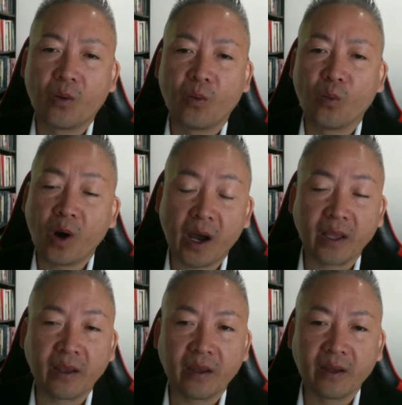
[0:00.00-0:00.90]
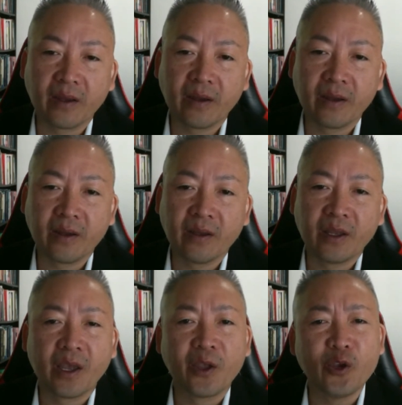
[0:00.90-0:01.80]
Wanny,
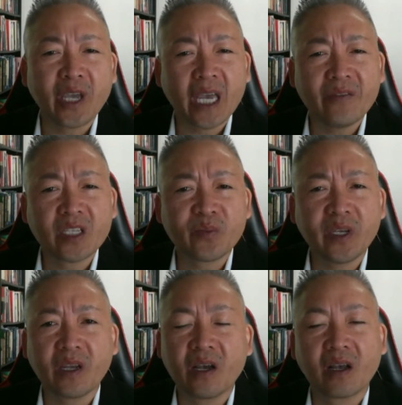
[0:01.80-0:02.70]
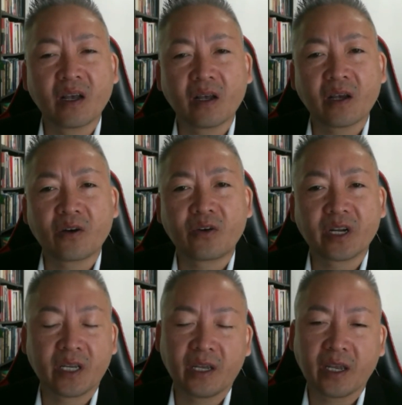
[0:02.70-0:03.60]
you can't even speak
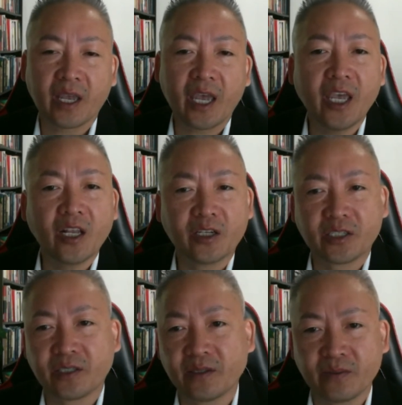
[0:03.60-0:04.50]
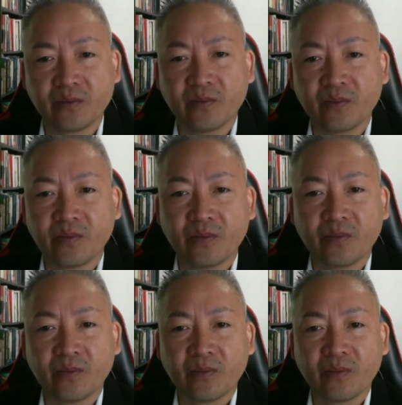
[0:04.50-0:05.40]
correct English.
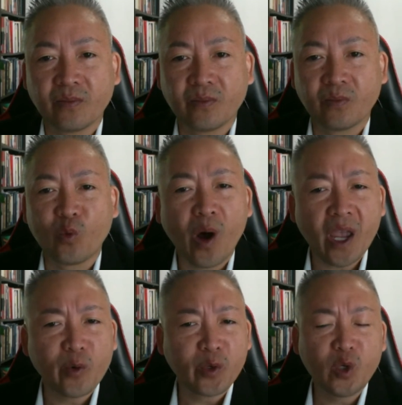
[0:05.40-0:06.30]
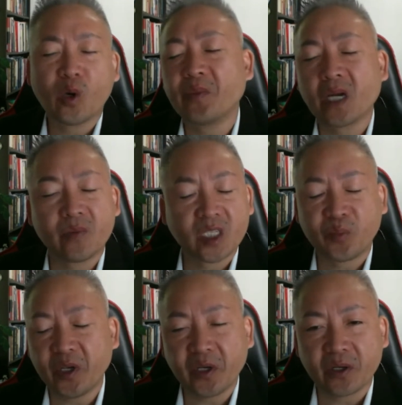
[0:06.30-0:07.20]
Why would you want to become a
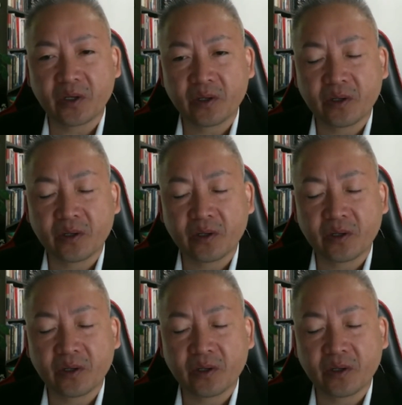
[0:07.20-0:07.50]
speaker?